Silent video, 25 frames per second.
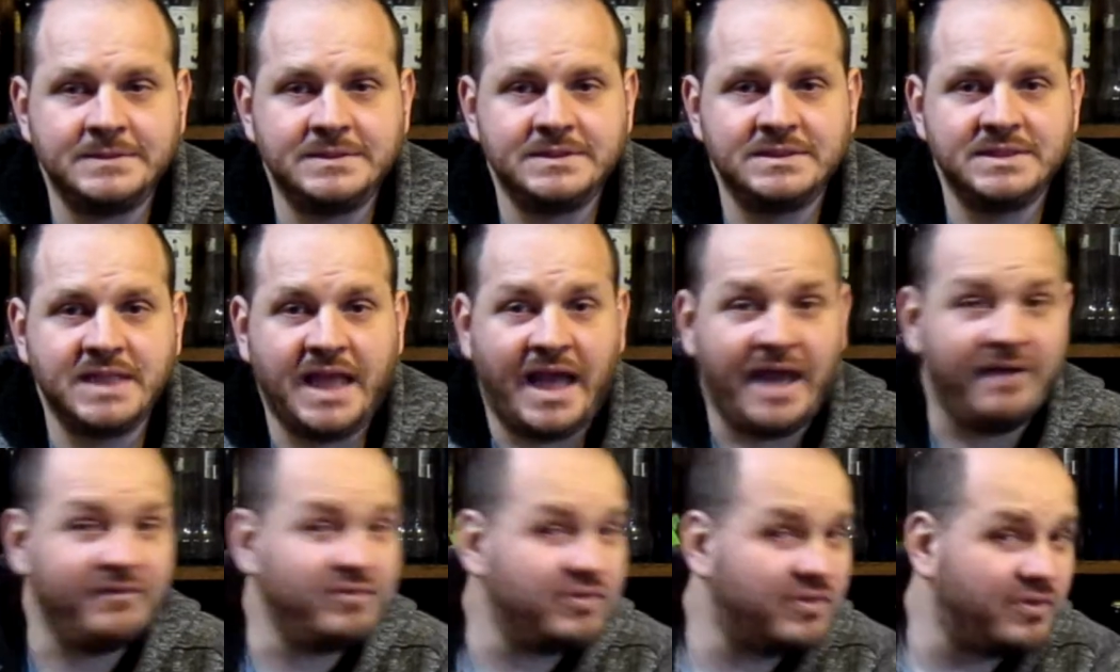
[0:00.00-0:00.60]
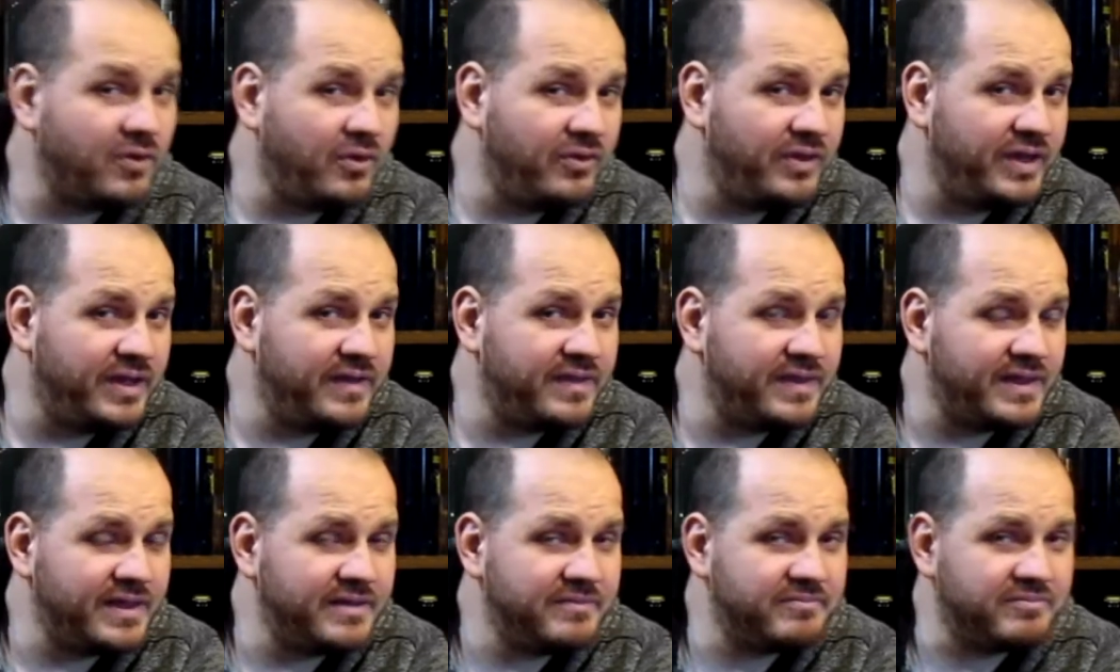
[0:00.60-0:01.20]
haven't sold
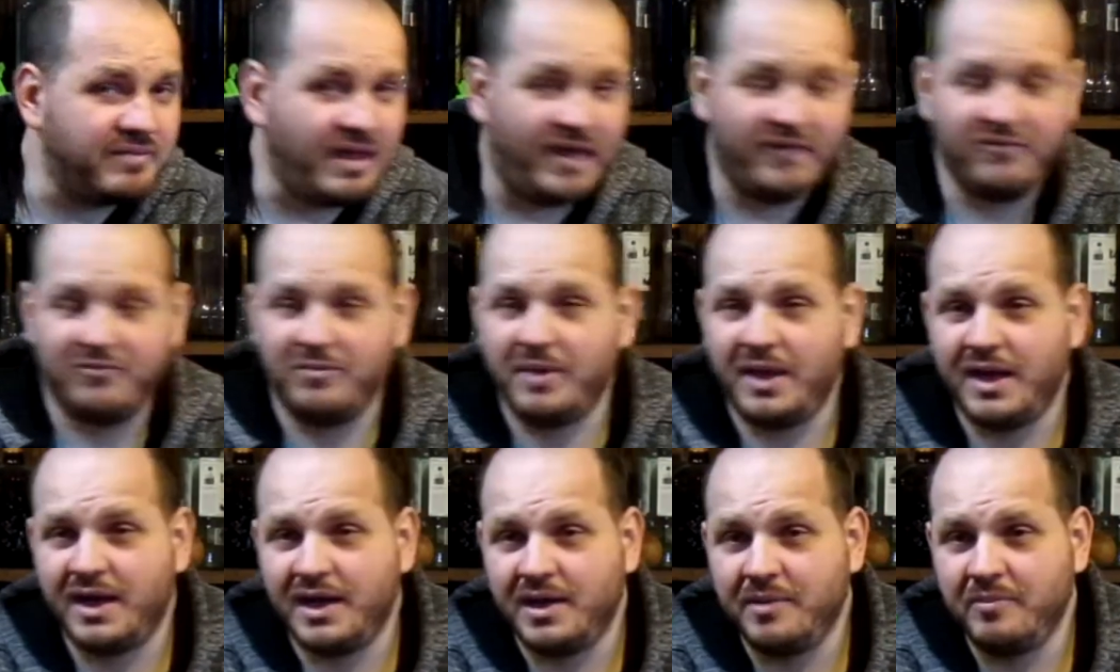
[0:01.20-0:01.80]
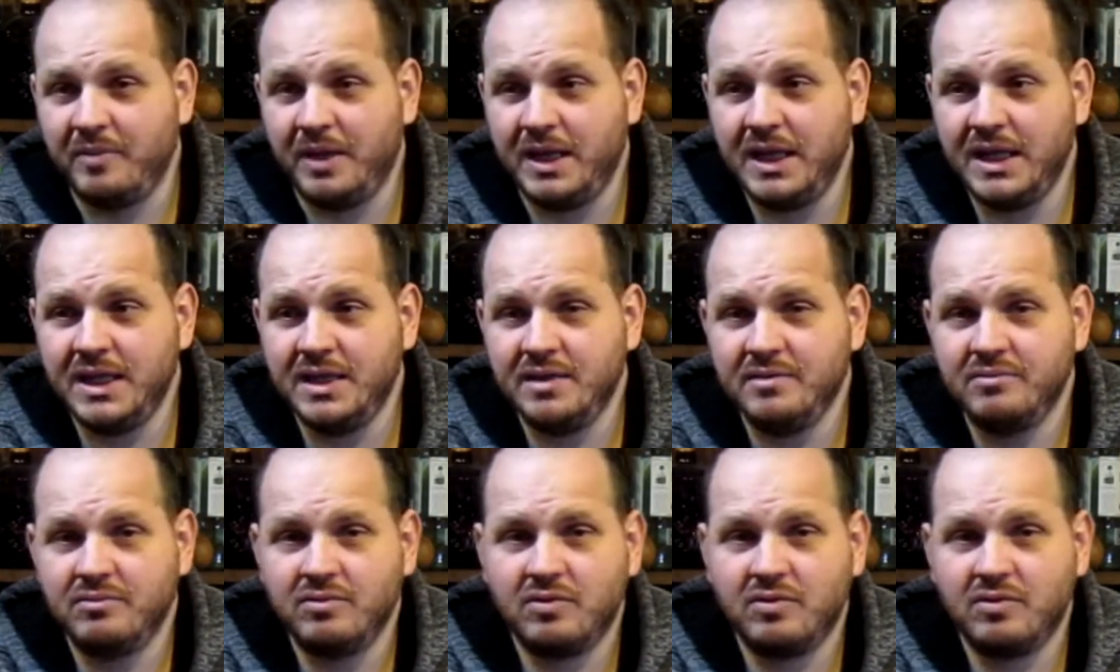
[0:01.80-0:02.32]
anything, haven't made any money,